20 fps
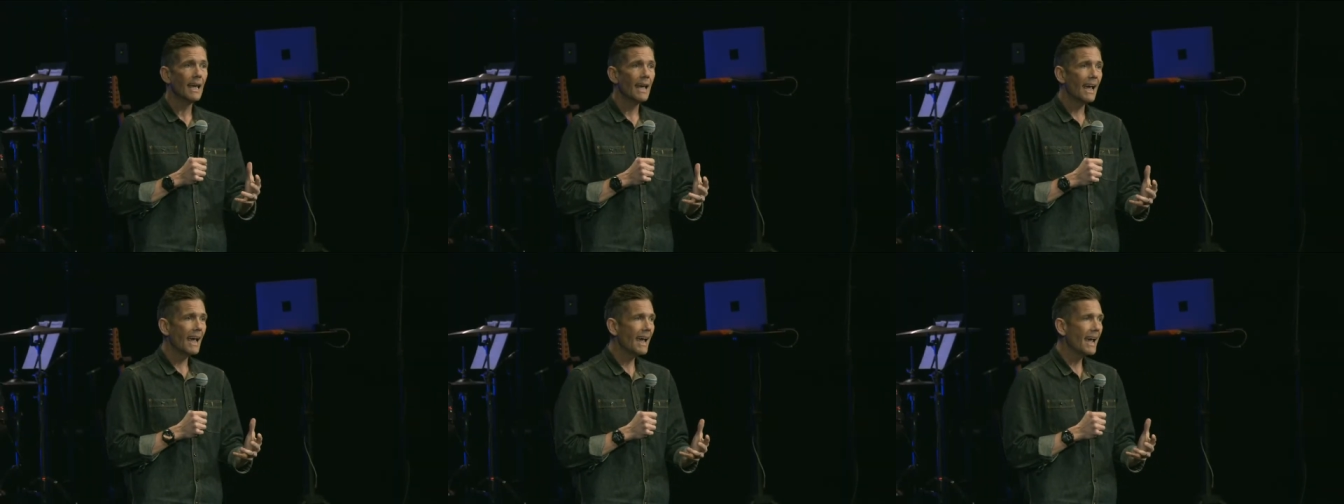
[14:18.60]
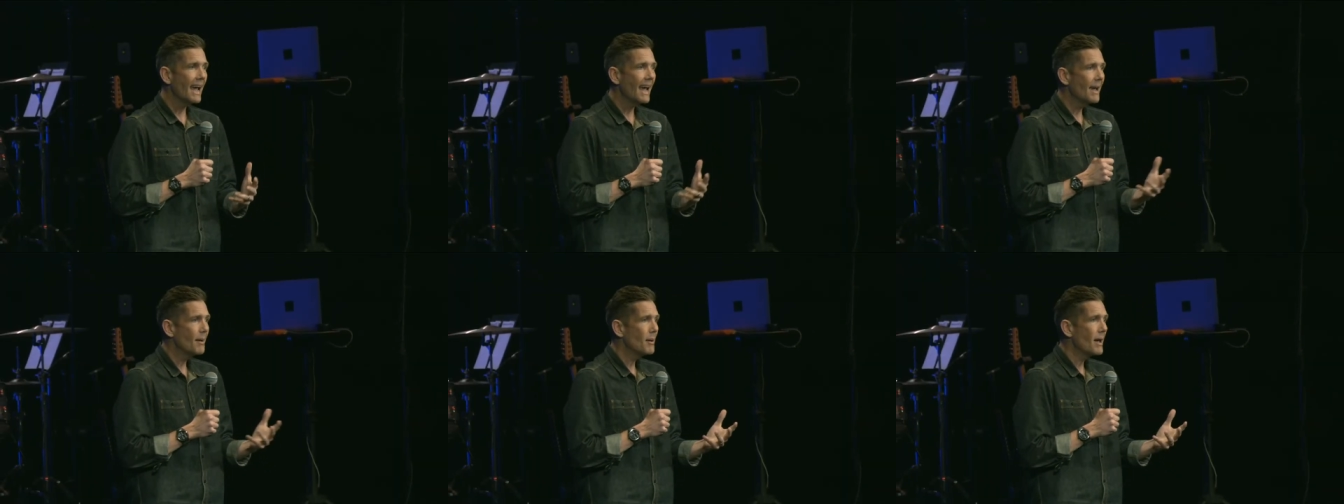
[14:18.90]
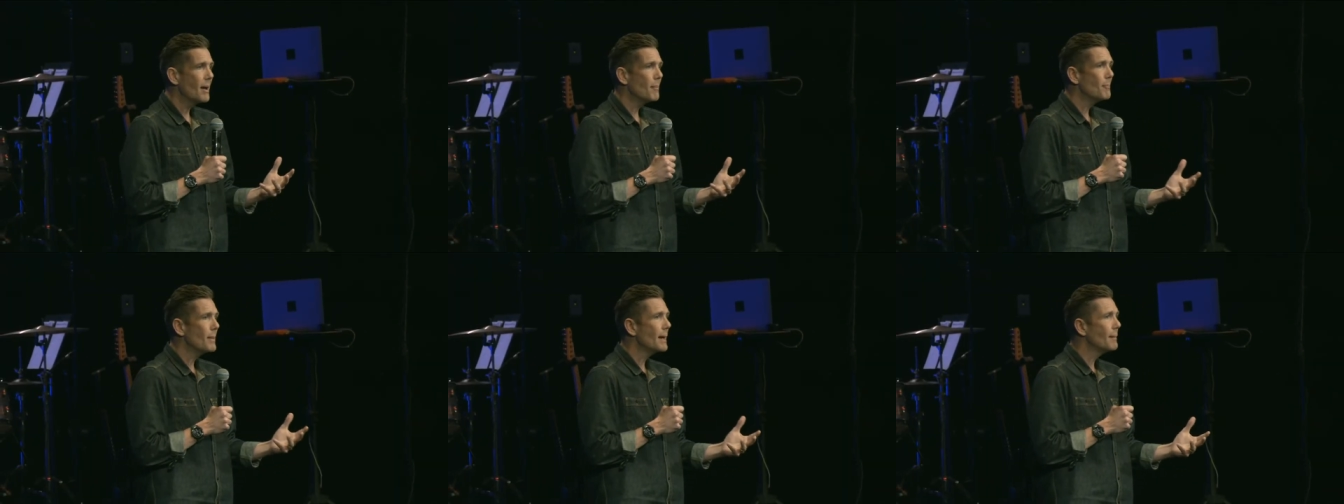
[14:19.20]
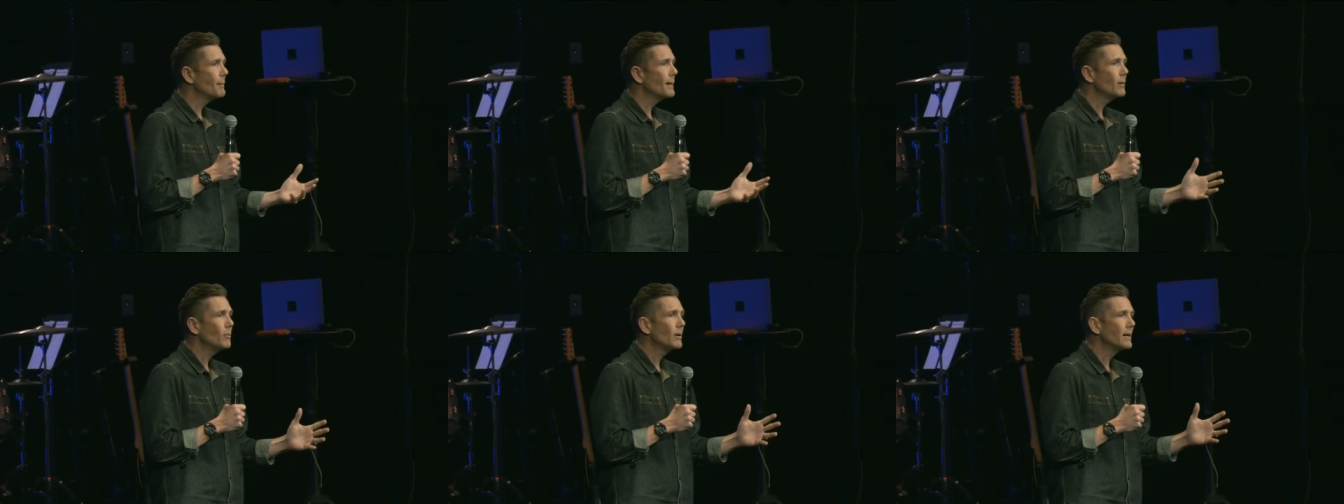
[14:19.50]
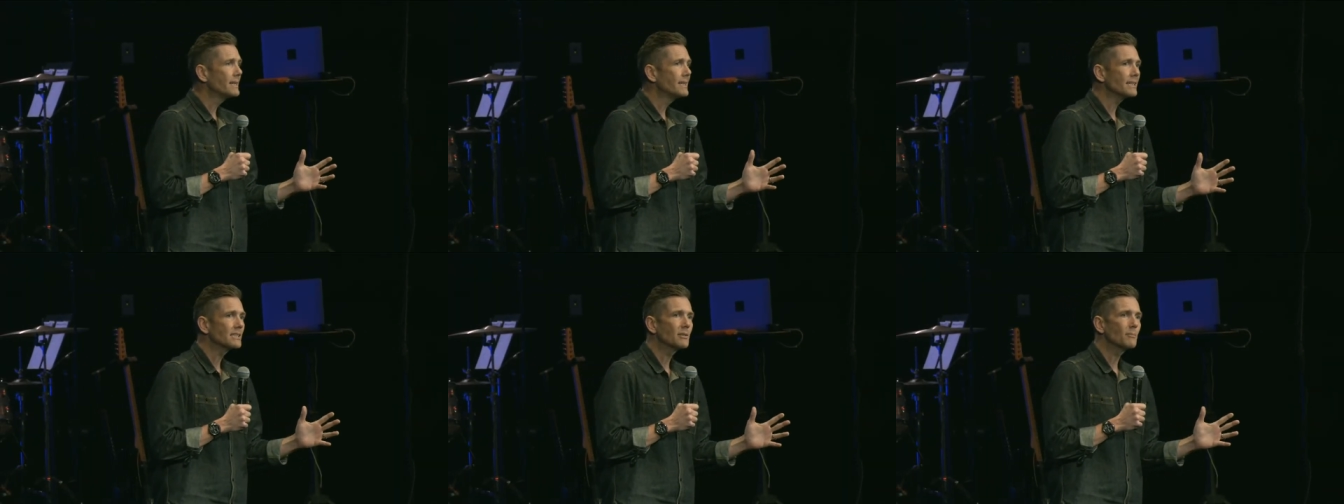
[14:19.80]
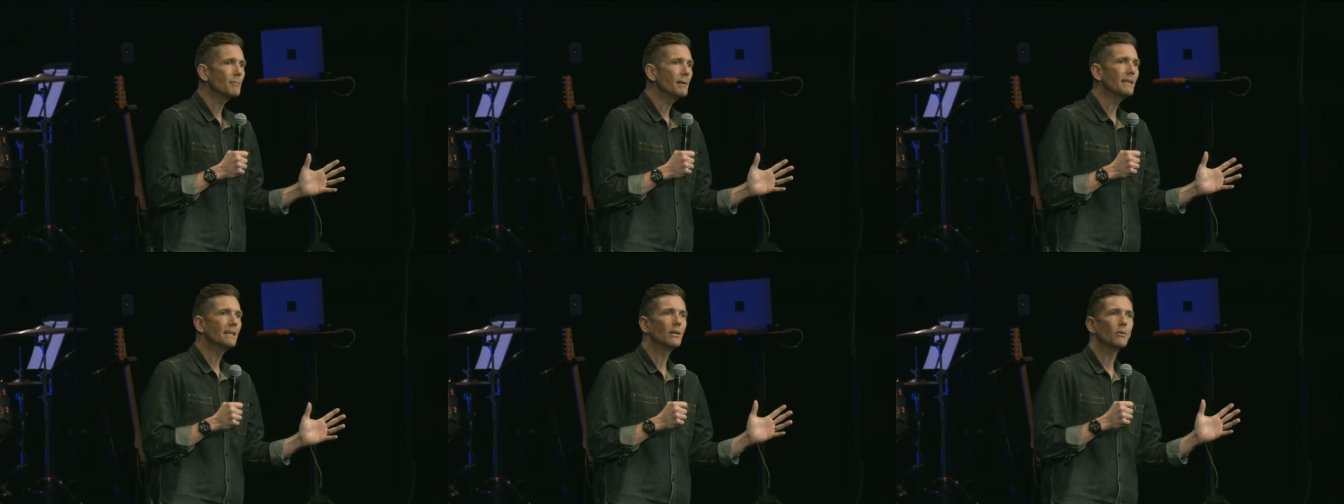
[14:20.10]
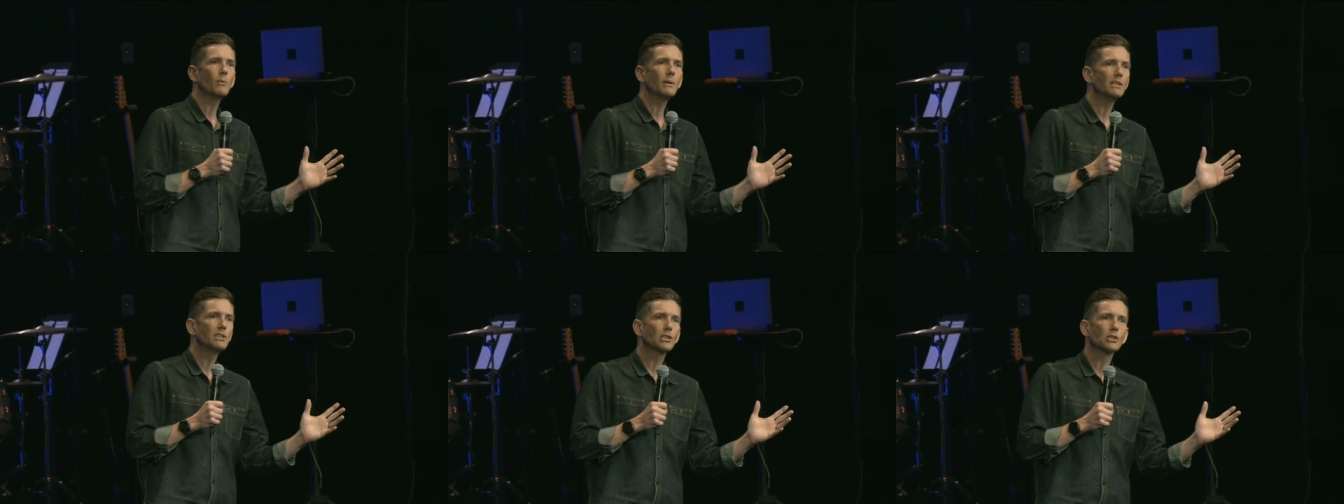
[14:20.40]
And, and, and, maybe it doesn't mean that
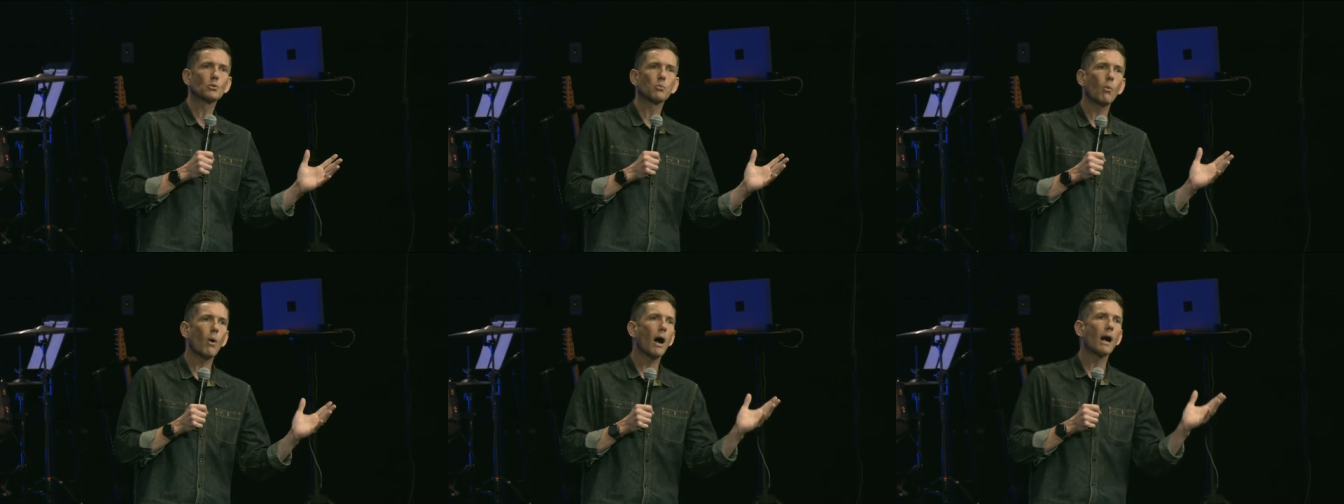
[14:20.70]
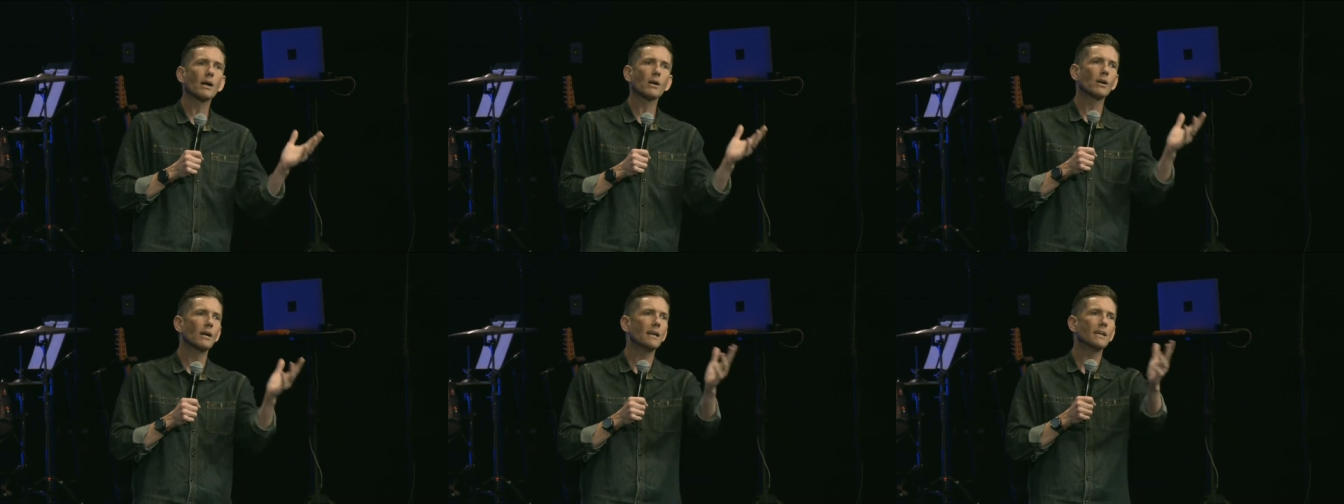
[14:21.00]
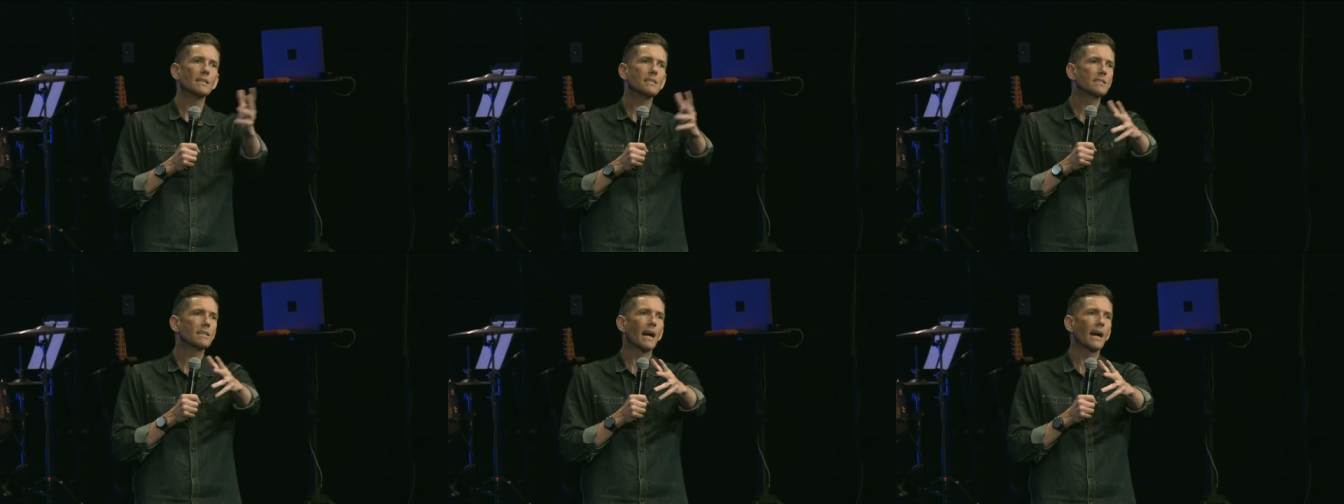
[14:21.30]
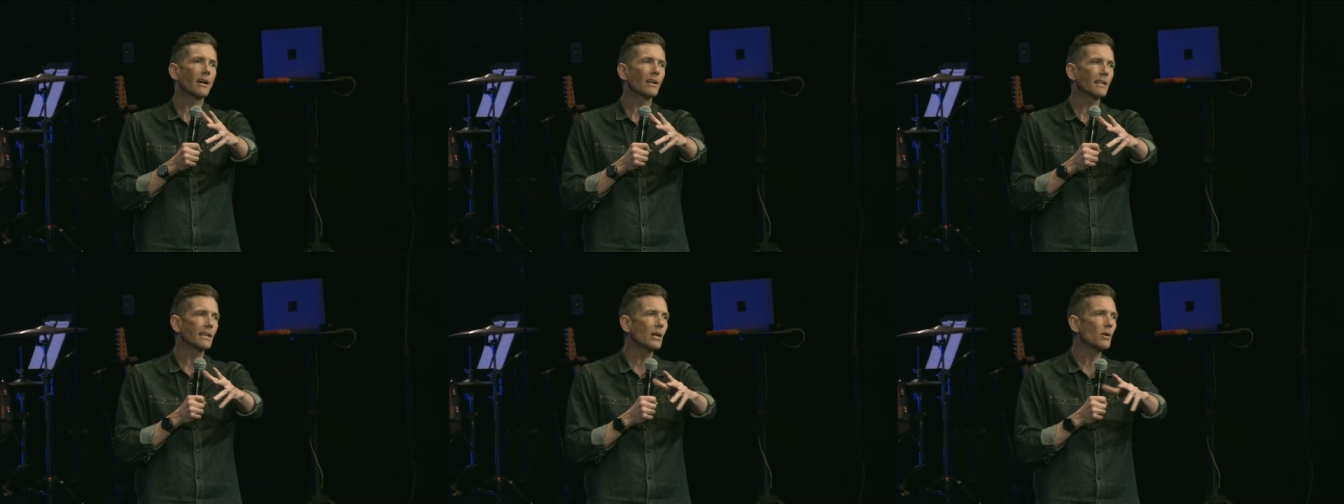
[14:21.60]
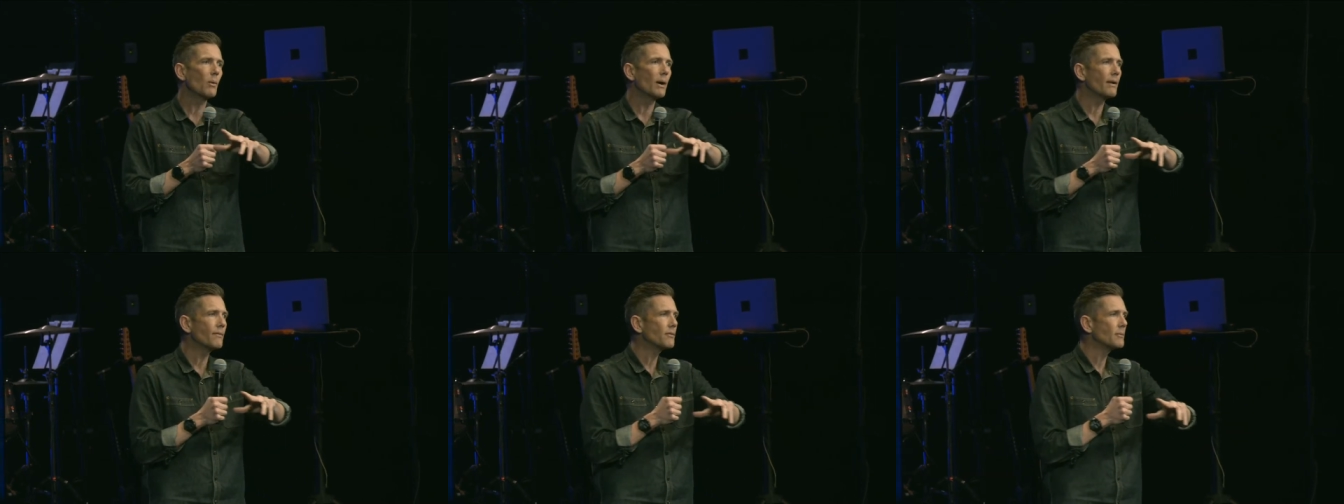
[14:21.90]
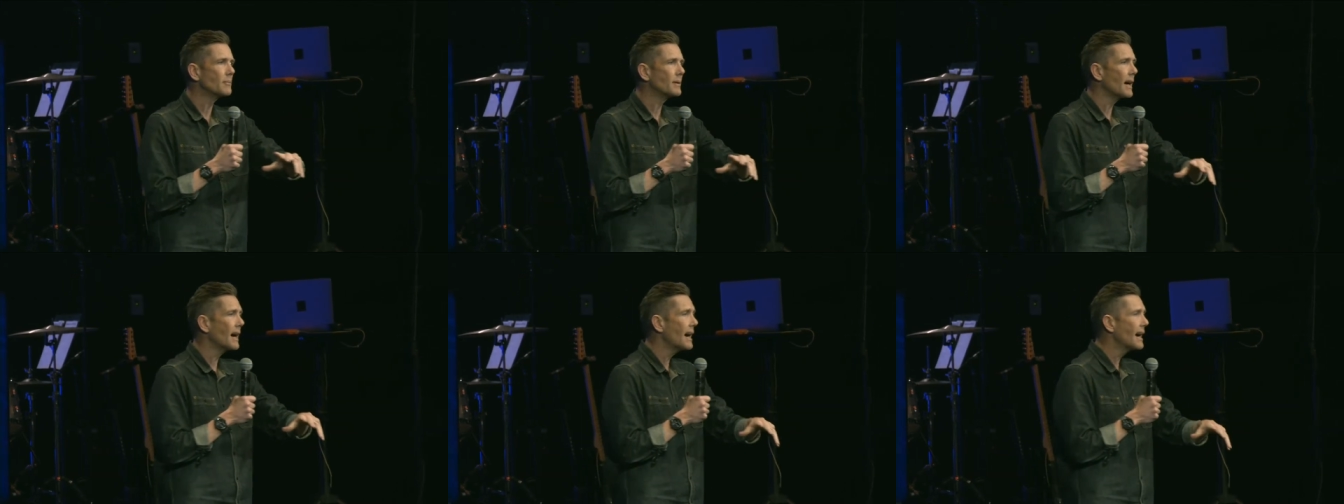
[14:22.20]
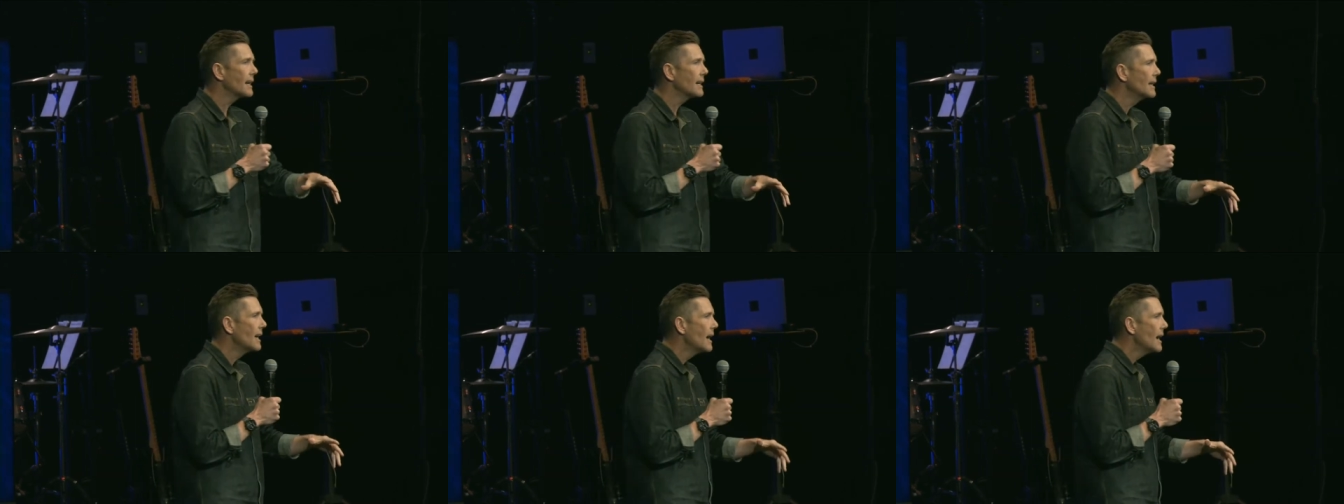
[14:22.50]
we just walk entirely away from
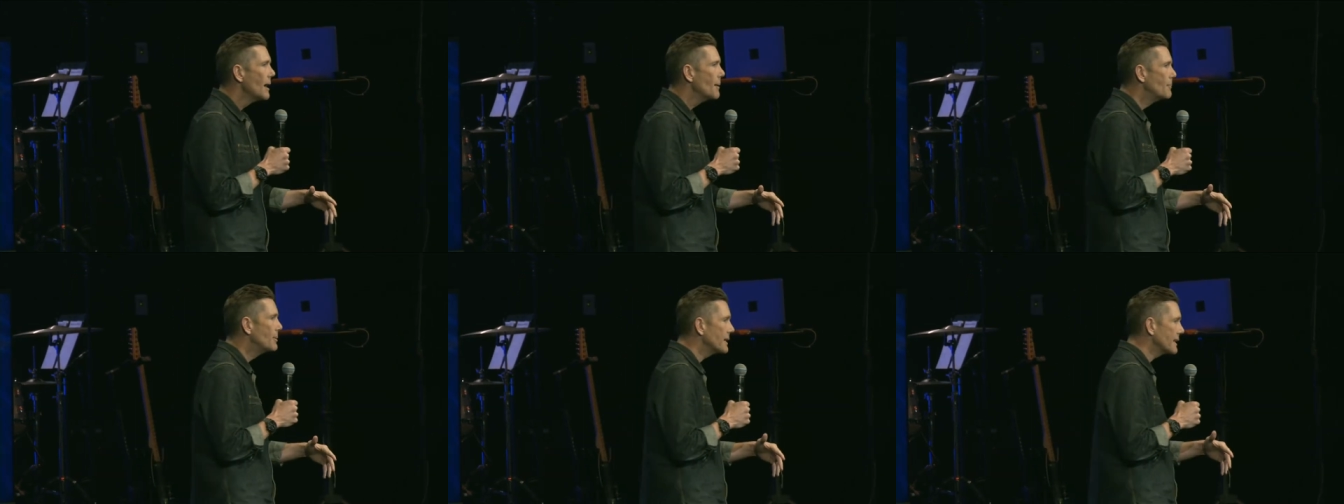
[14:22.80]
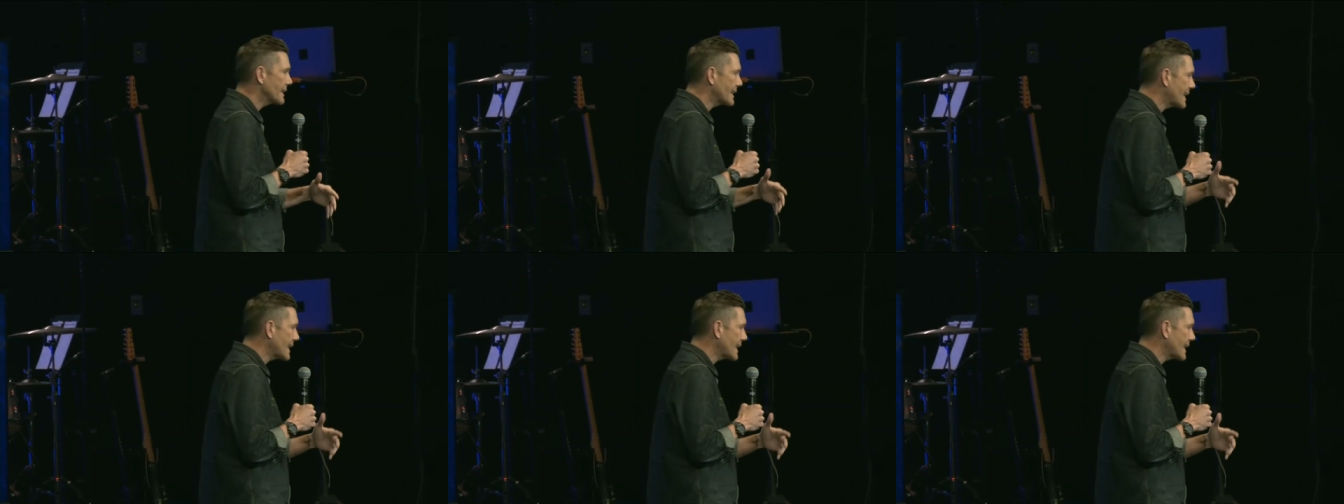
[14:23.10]
God, but it